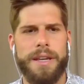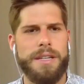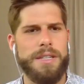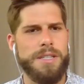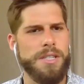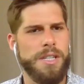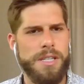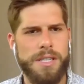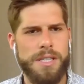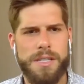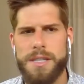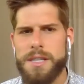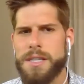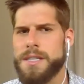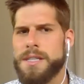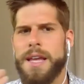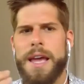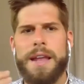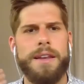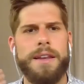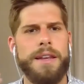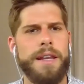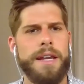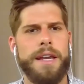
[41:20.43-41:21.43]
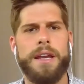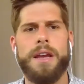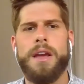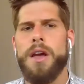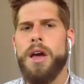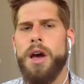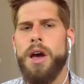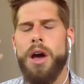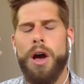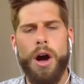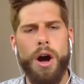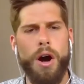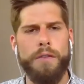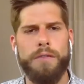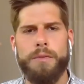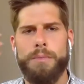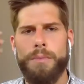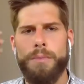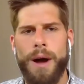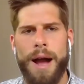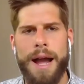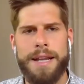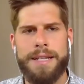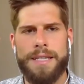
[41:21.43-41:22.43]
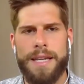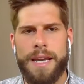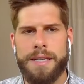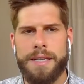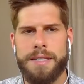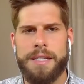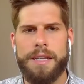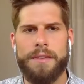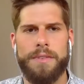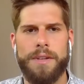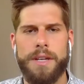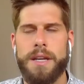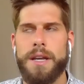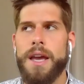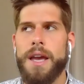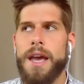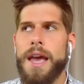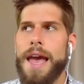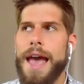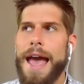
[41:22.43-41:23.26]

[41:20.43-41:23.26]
It's just the settling of the mind's activity.